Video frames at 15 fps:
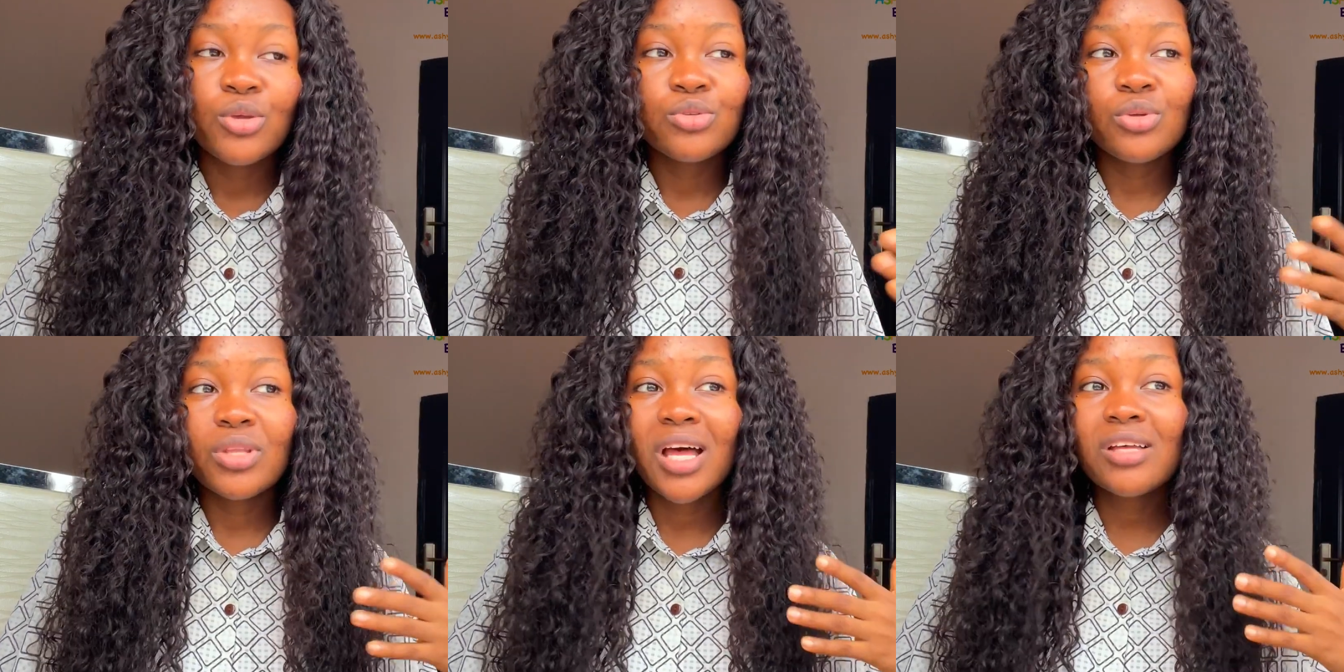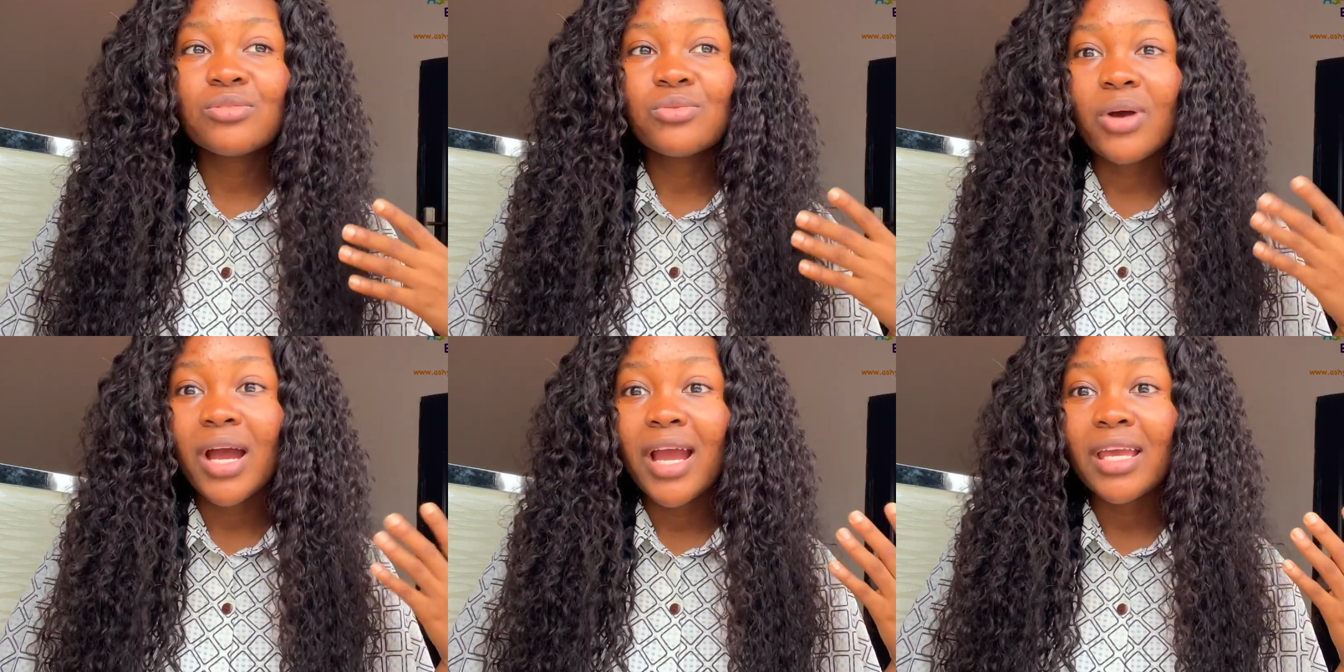So
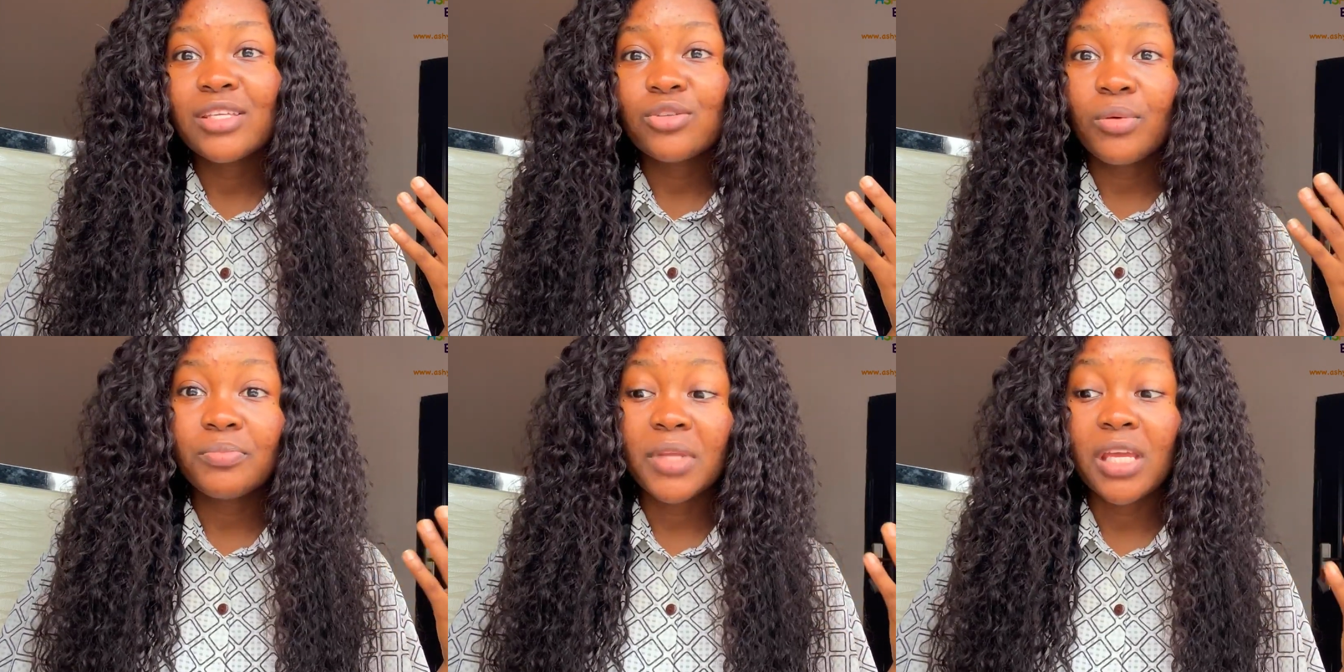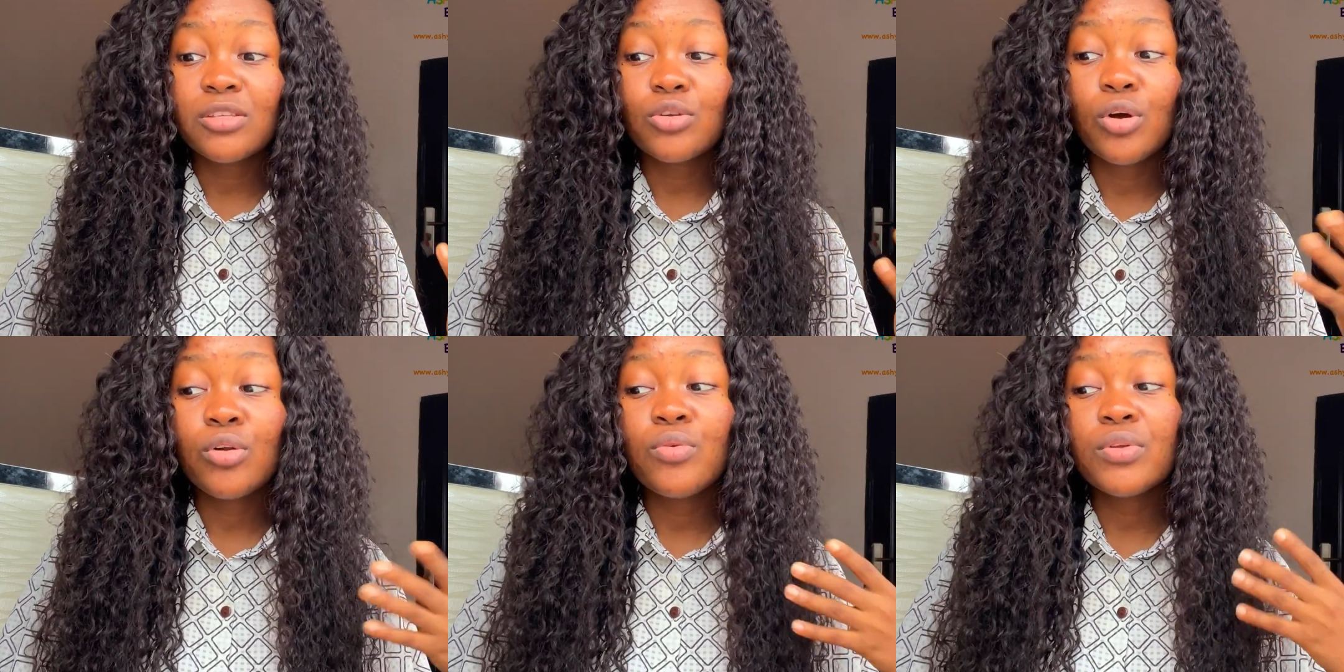that's why
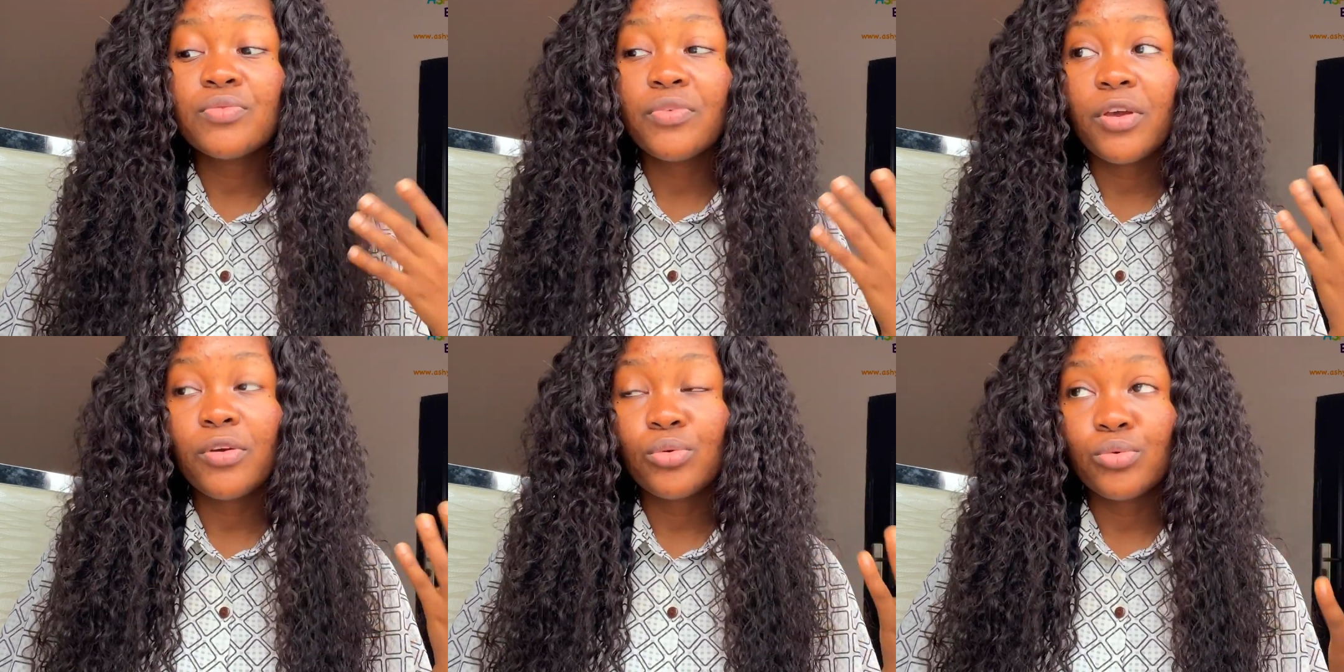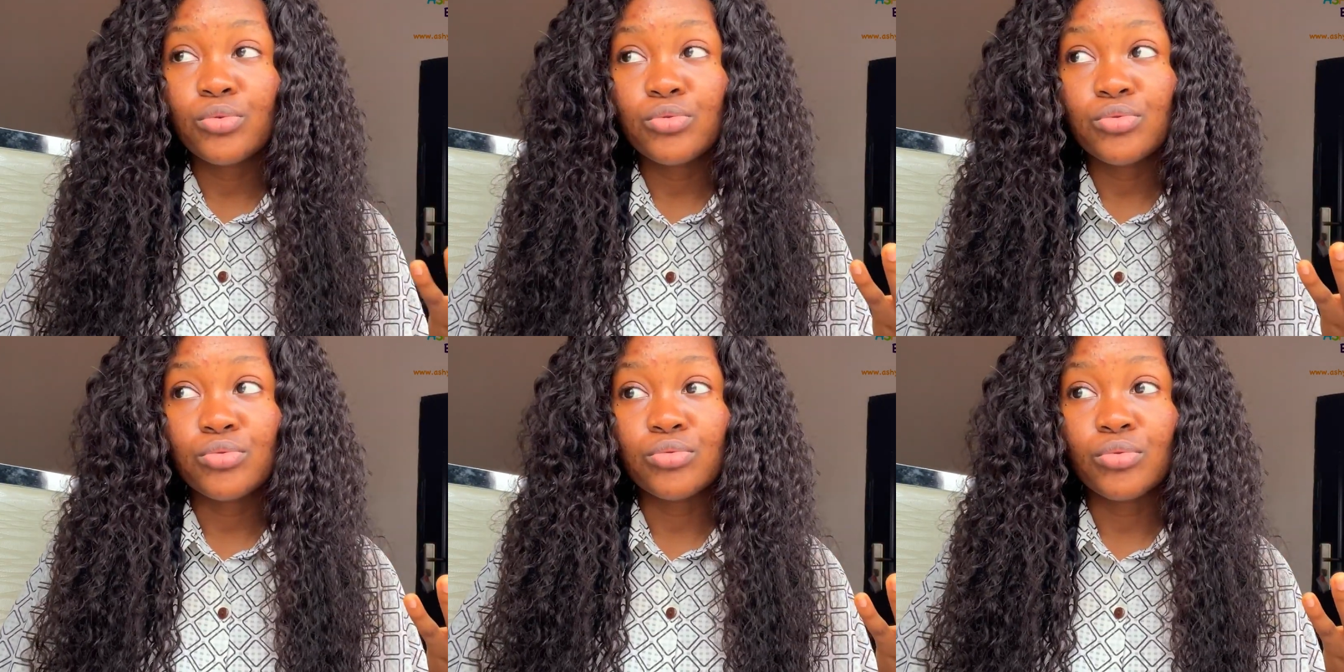sometimes it's always very
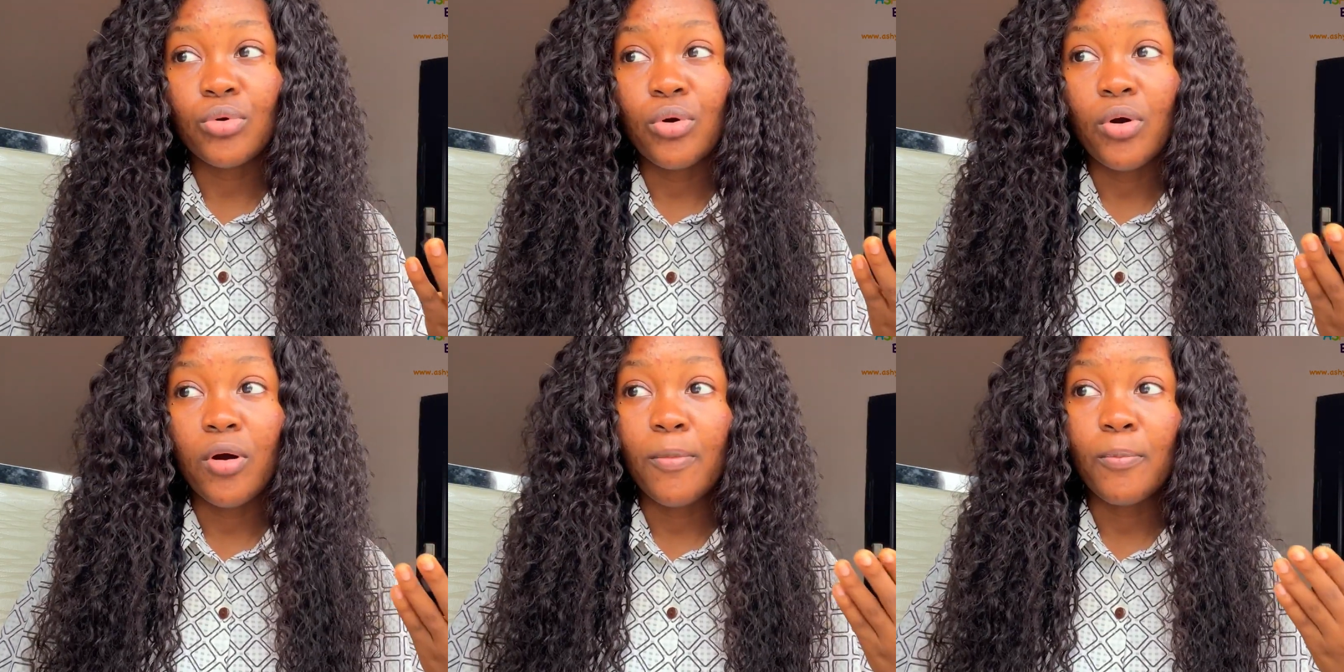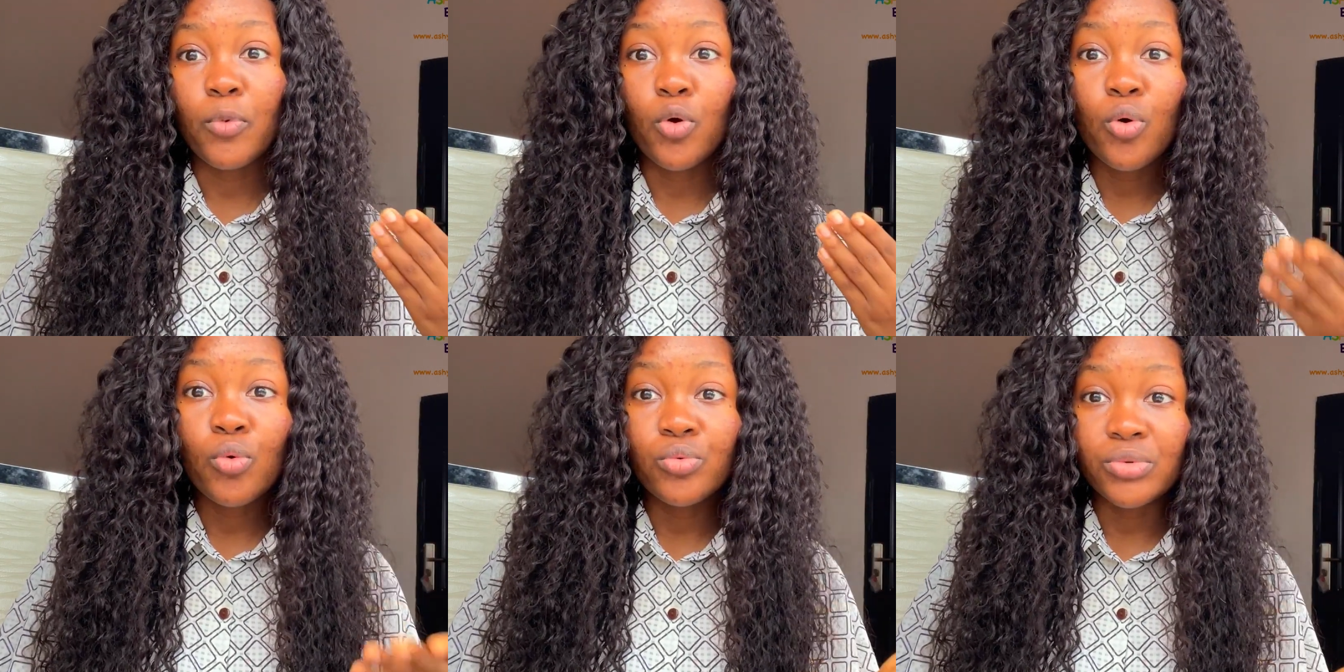good to
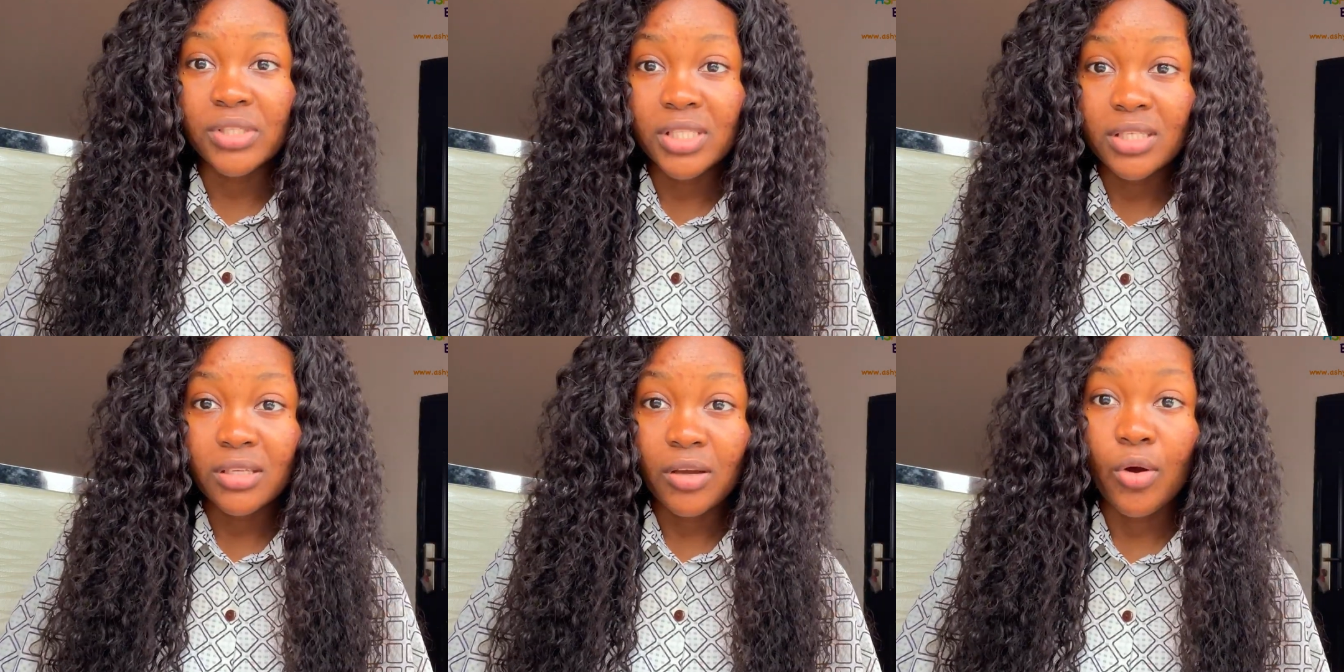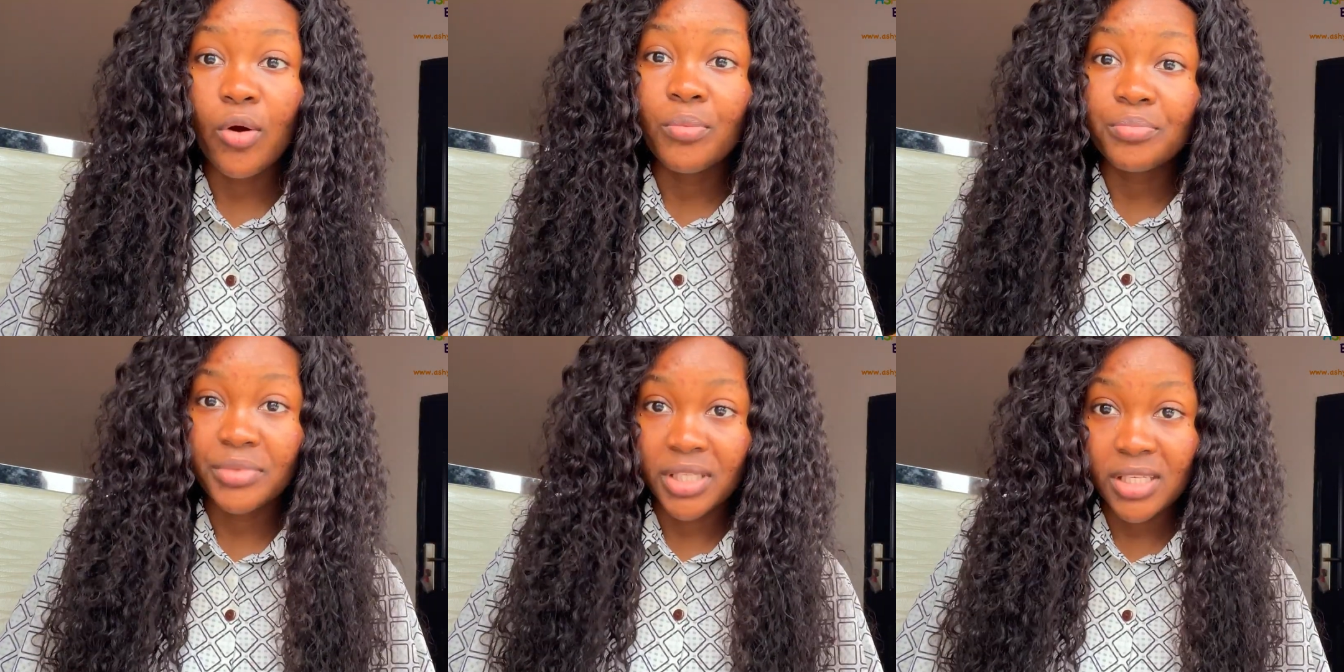go with
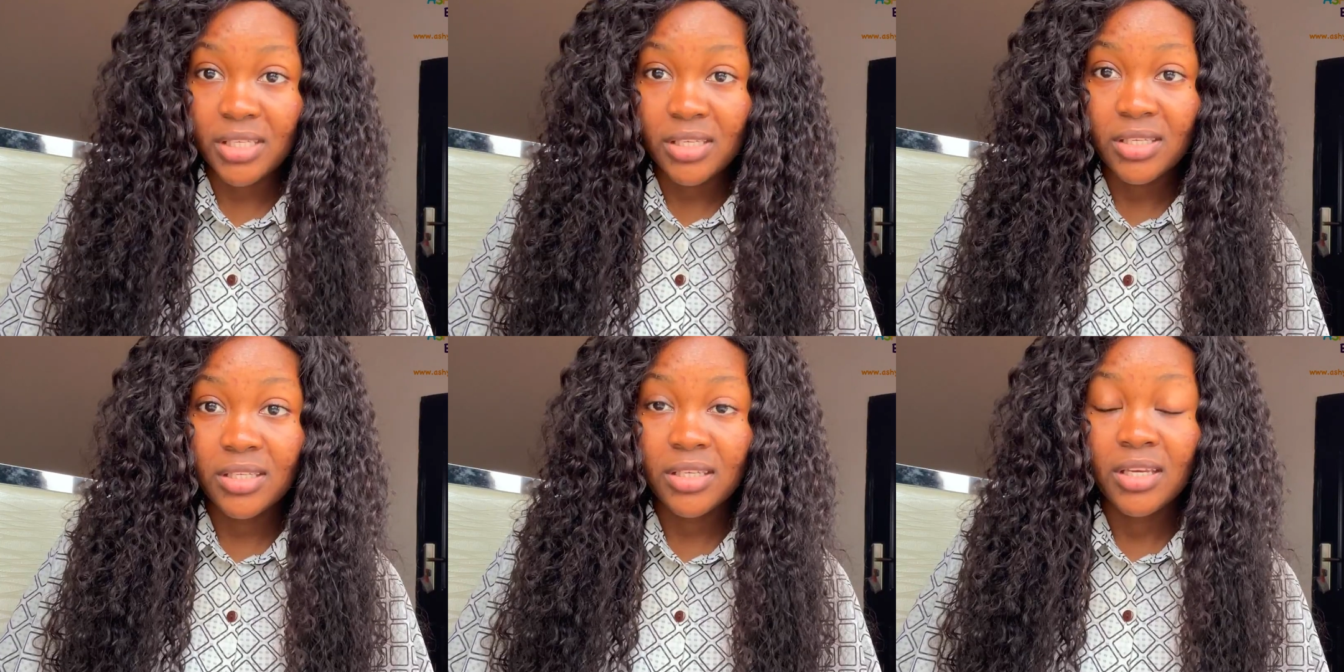companies,